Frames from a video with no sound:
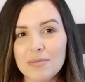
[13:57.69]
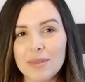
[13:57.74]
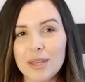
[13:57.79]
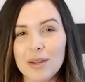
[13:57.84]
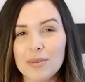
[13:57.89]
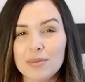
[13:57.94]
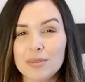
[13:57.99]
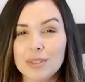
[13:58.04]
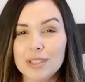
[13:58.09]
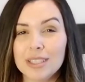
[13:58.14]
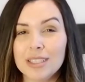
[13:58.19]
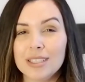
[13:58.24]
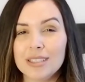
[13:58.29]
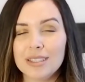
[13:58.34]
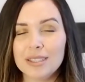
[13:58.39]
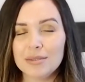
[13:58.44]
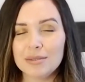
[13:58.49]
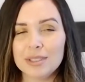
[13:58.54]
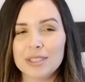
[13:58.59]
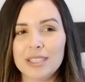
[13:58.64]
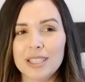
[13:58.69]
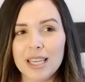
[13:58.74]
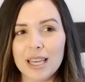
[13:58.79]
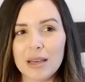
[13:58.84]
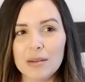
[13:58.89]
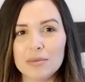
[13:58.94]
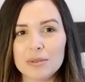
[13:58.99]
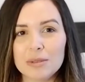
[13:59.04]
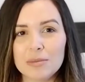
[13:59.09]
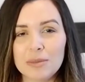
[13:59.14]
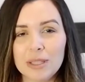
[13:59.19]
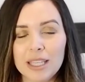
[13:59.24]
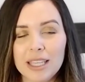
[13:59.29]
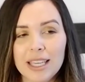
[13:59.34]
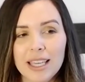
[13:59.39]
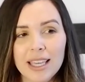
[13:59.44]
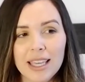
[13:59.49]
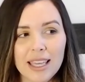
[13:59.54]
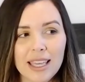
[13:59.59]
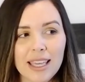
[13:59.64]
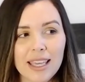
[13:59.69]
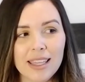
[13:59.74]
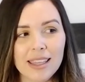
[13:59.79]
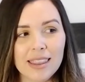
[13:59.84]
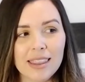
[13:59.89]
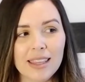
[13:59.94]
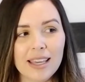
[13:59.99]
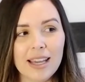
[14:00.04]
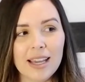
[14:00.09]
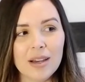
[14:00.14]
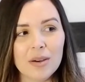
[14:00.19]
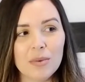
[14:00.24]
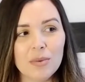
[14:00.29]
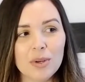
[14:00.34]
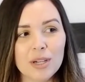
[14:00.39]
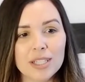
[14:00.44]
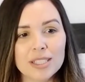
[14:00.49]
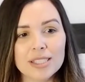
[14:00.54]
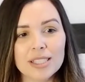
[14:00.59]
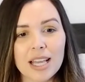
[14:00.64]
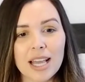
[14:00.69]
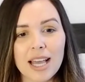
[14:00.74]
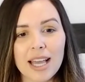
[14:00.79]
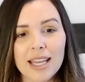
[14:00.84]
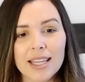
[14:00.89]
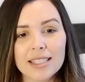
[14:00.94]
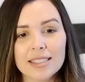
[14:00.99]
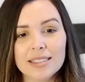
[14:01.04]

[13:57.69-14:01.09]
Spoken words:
that really, really helped me, and that was I